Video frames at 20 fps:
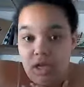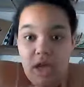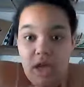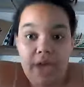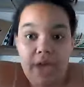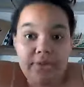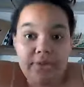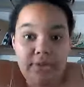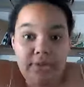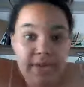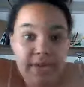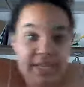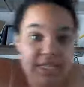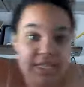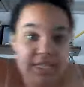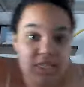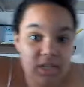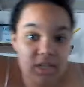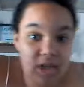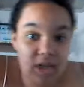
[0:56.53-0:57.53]
I was waiting
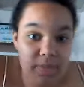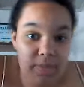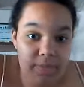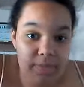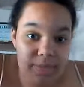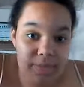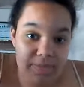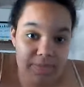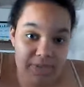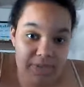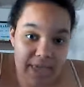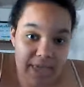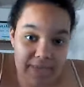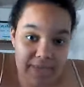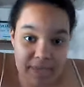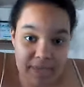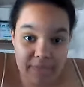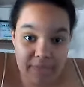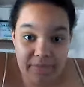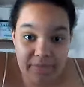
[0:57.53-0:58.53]
until a couple people
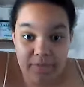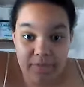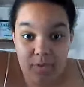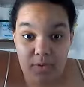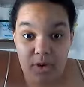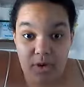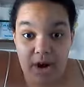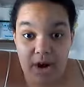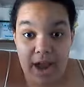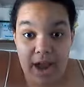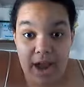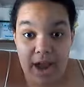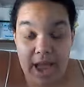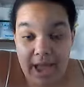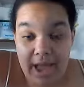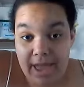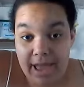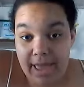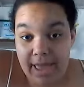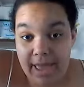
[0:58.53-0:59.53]
came in before
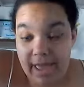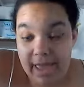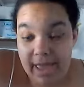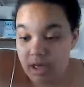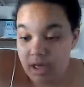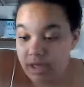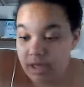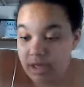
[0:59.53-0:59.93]
I